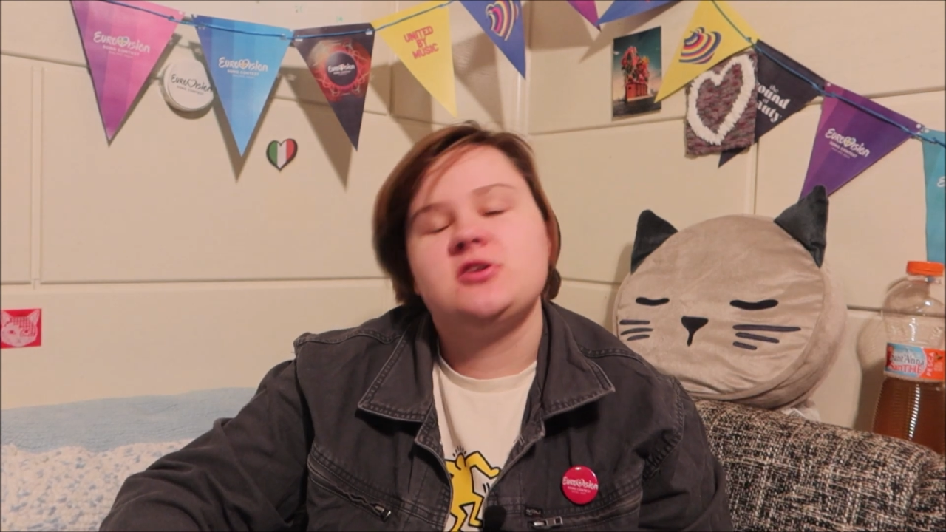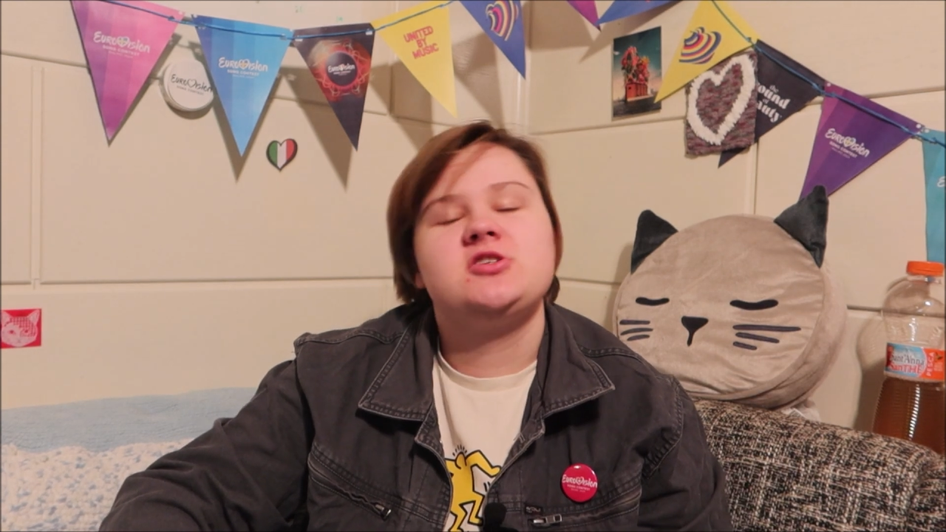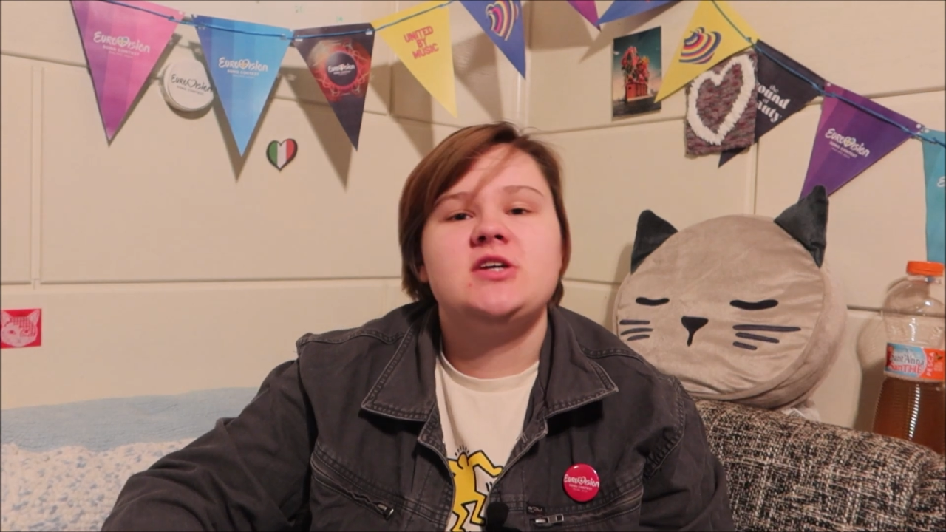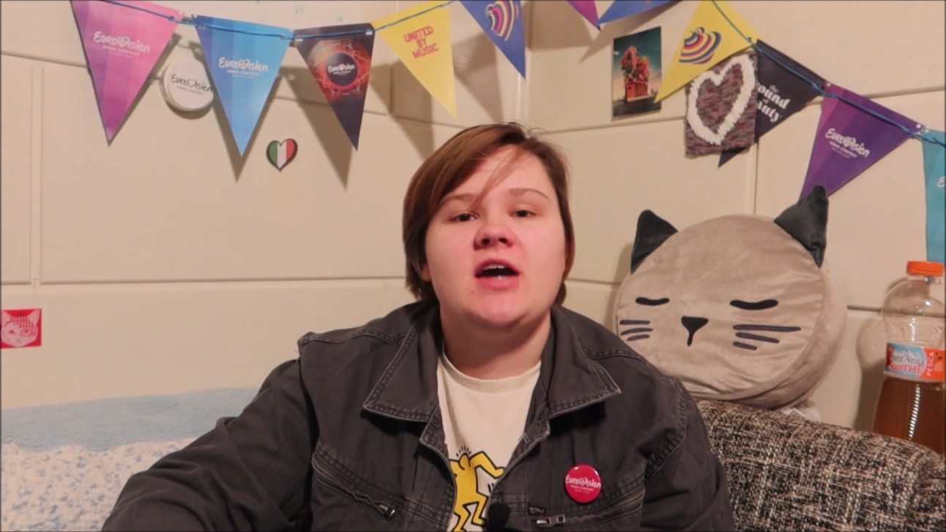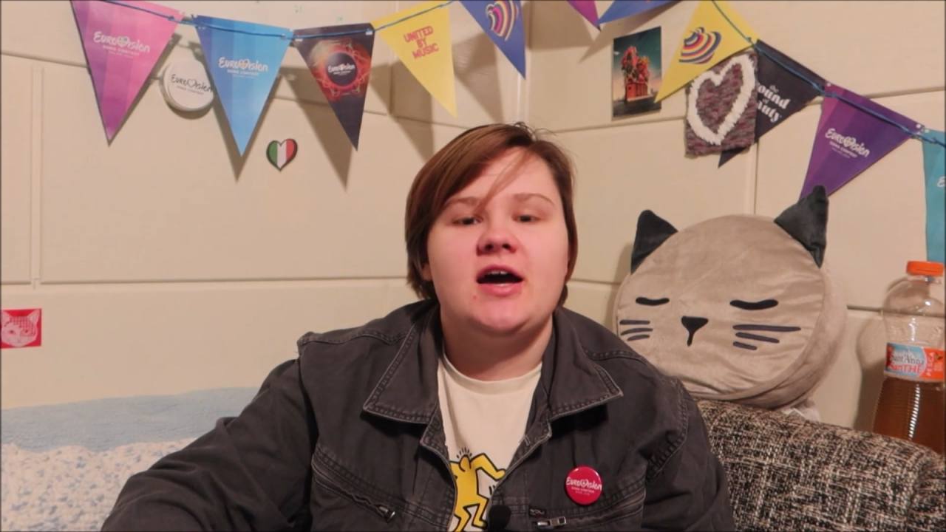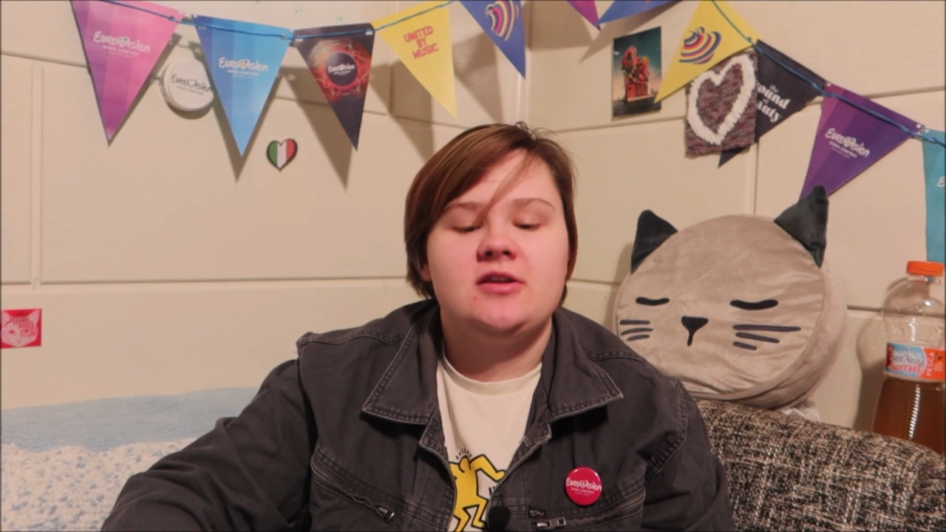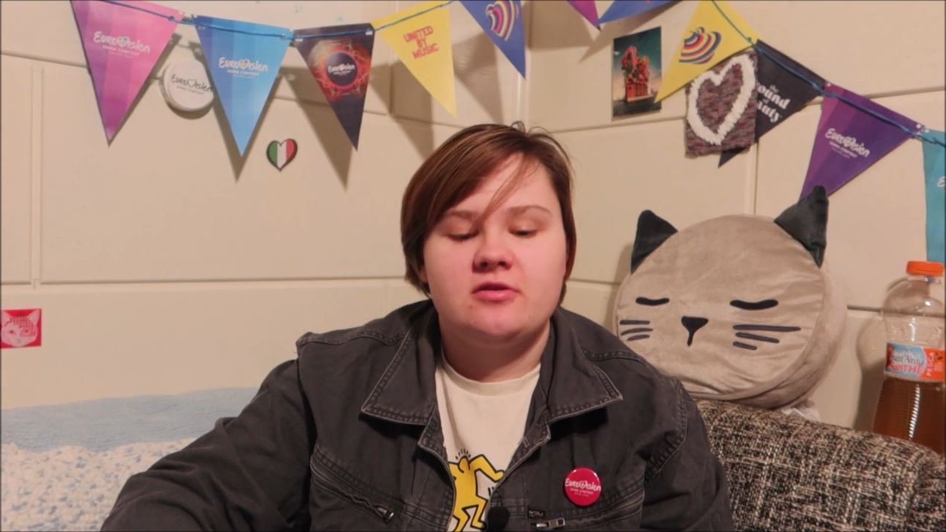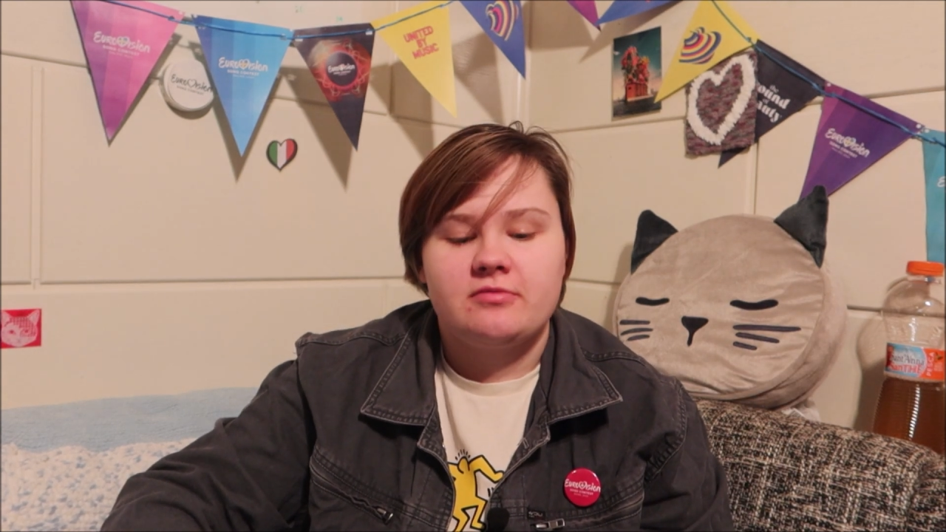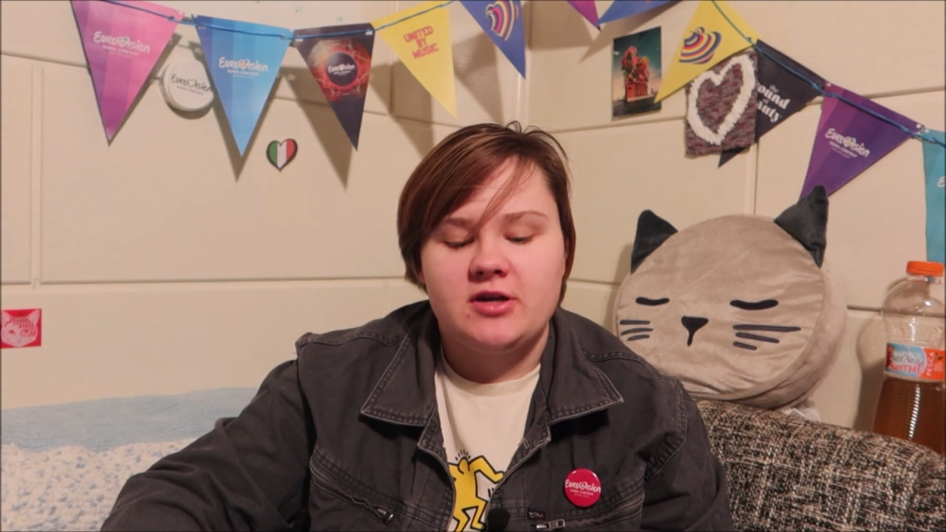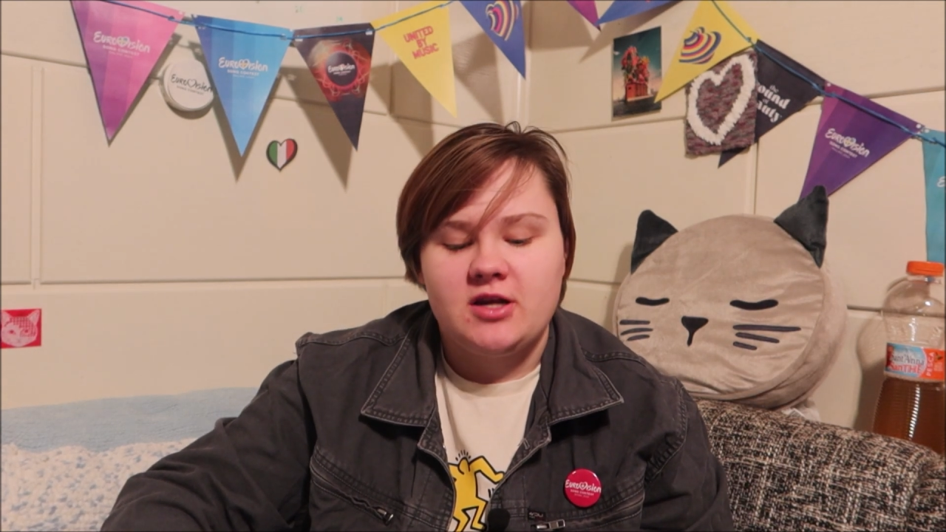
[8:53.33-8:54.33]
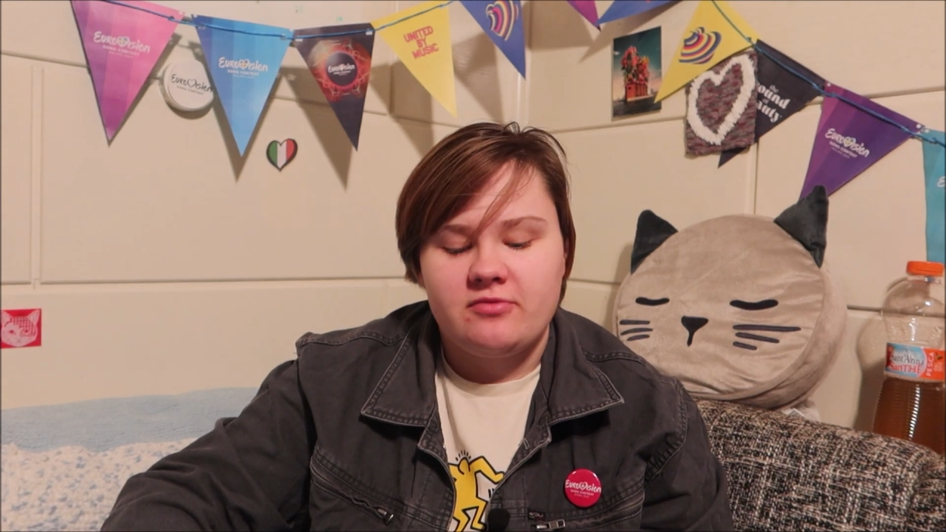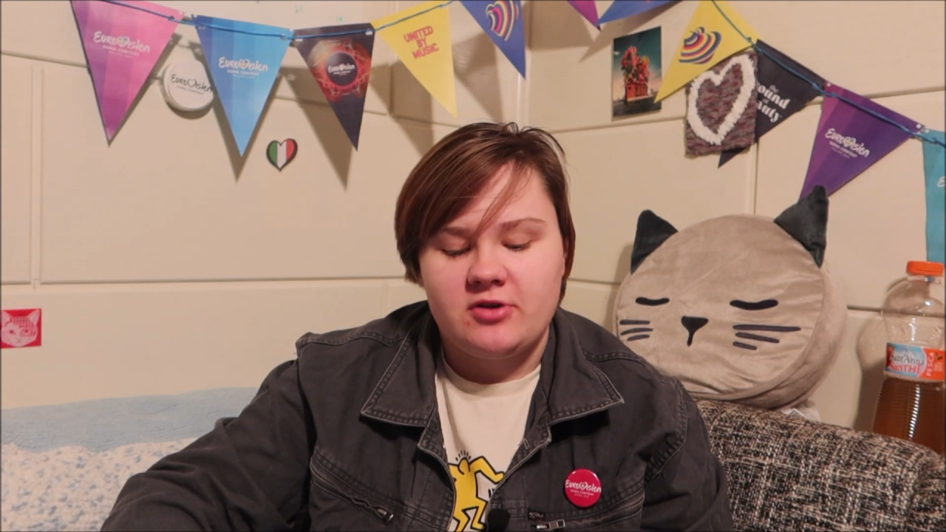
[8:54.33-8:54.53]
She had a really,